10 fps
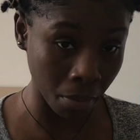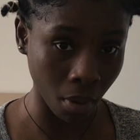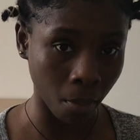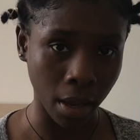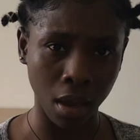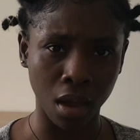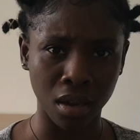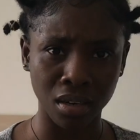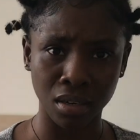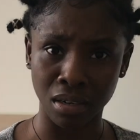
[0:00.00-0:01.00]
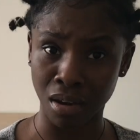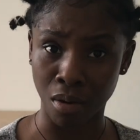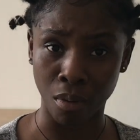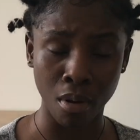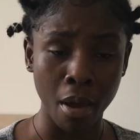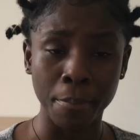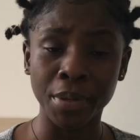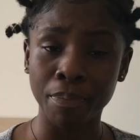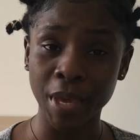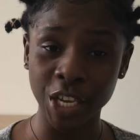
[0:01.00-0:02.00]
Oh my God, no.
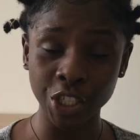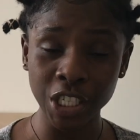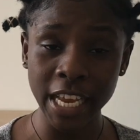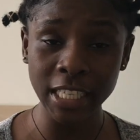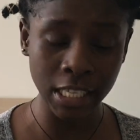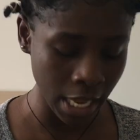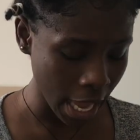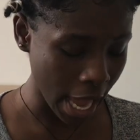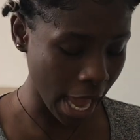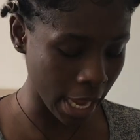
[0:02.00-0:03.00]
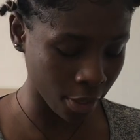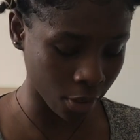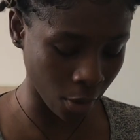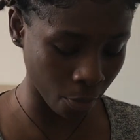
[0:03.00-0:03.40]
Be patient and